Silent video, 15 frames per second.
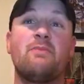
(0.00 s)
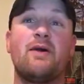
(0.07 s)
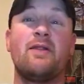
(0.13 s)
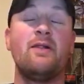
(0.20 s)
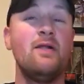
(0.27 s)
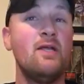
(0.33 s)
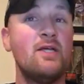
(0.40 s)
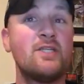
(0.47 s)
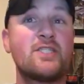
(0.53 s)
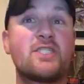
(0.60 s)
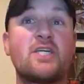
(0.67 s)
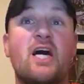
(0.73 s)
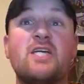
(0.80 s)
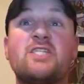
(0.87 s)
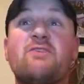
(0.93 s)
but
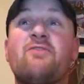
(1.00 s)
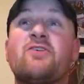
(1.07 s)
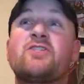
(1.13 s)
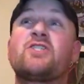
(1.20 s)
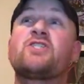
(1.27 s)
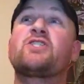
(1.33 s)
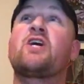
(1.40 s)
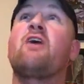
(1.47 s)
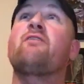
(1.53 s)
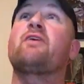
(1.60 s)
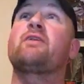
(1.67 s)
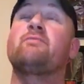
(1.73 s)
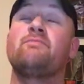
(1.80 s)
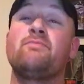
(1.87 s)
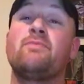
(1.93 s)
Sasha versus
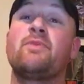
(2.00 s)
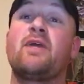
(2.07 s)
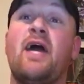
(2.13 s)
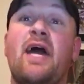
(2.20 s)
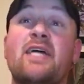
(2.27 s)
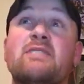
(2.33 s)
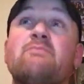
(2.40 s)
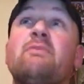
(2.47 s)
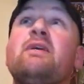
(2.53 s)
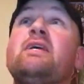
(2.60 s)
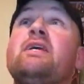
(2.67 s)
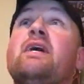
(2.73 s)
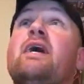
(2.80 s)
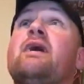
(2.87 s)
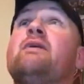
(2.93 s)
Charlotte has
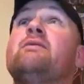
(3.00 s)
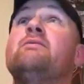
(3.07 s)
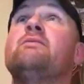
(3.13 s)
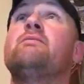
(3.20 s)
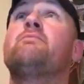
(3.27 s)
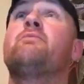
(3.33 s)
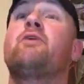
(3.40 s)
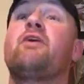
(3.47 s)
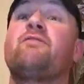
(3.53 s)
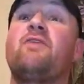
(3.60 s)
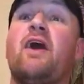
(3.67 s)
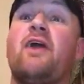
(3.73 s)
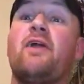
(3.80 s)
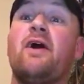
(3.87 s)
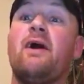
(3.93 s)
me uh, pretty
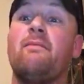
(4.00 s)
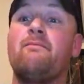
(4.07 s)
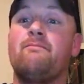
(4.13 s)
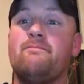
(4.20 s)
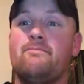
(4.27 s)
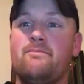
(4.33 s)
fired up.